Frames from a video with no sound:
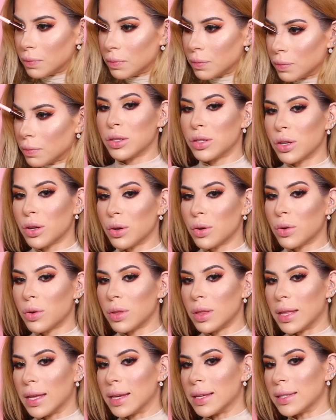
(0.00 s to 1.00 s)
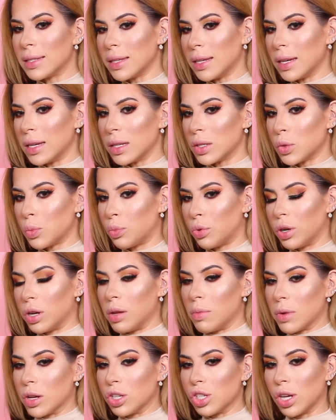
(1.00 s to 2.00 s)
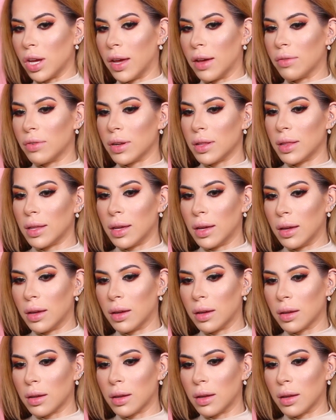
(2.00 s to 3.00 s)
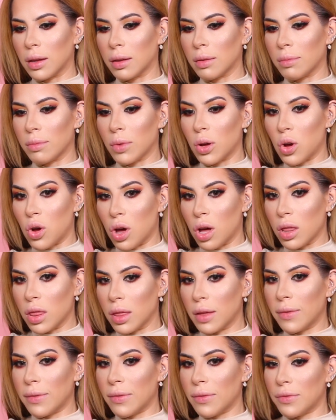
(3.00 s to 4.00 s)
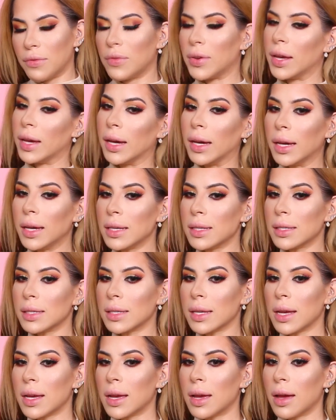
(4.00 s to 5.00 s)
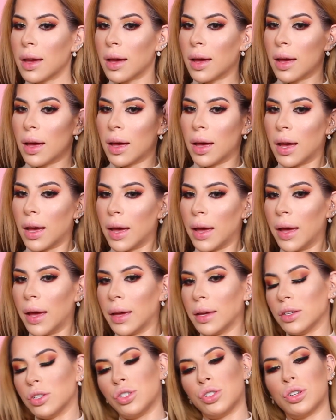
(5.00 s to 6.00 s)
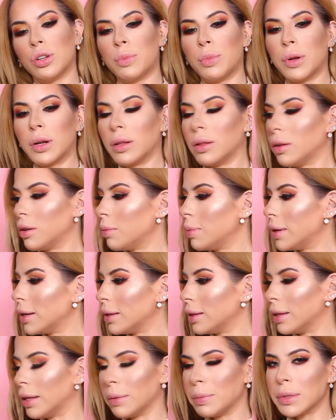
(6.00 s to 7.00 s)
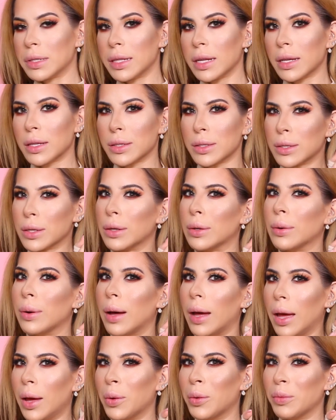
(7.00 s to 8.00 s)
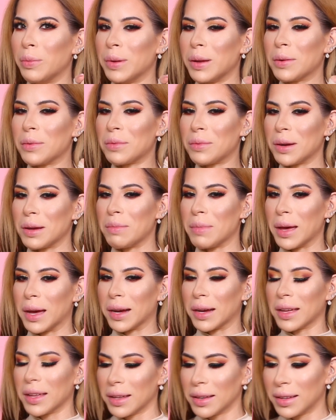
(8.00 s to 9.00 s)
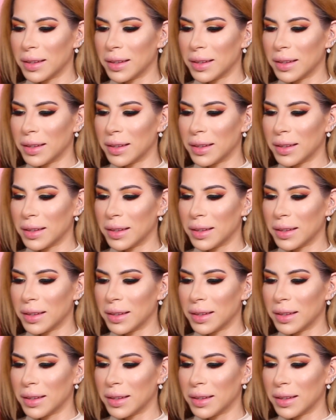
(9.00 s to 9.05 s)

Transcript: So this is pretty much everything on the face. I should put a little bit of lipstick, so I will be right back.